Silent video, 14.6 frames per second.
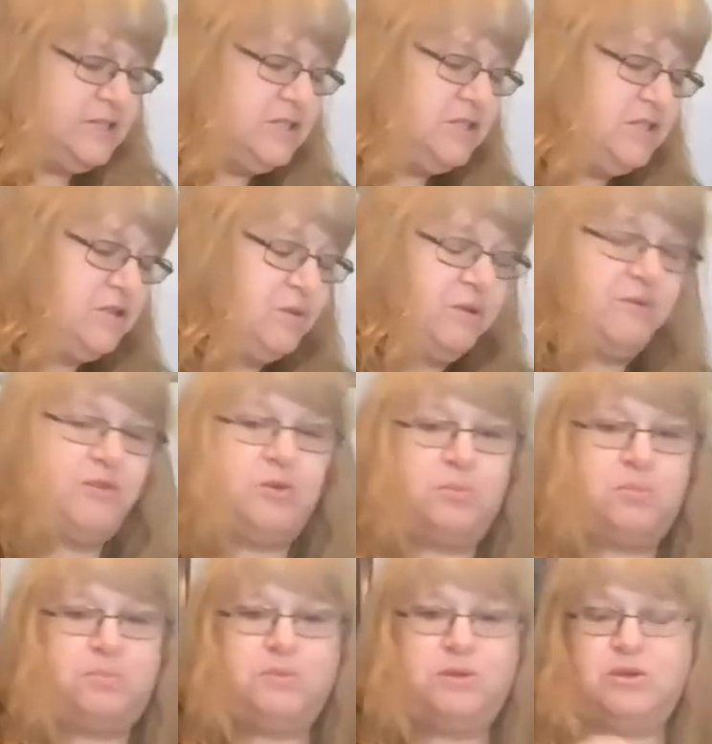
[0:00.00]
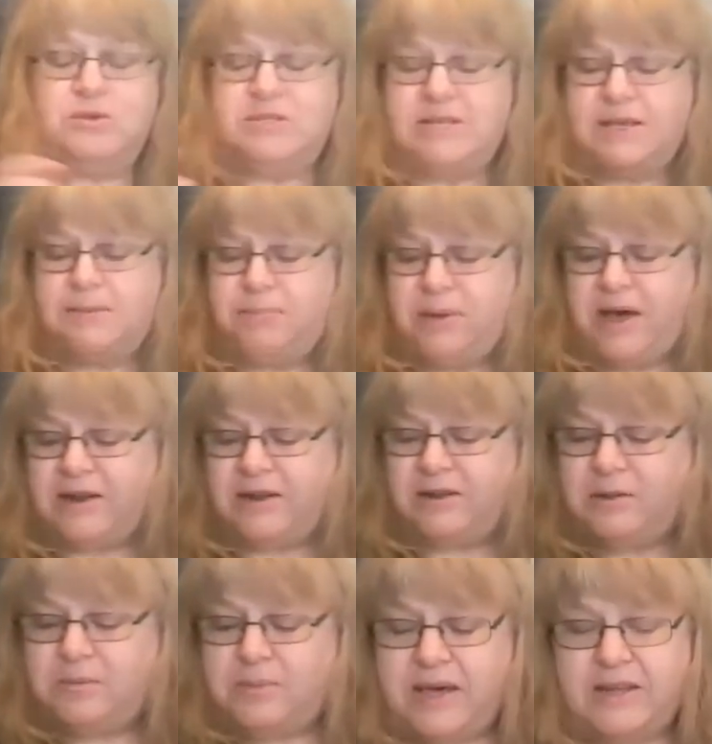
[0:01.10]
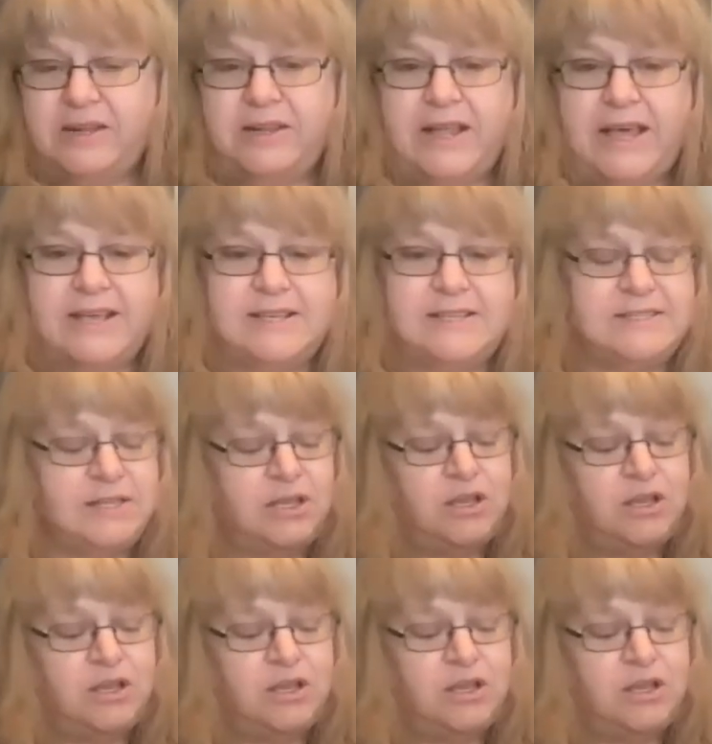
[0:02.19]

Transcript: to do, if you're using a bottle has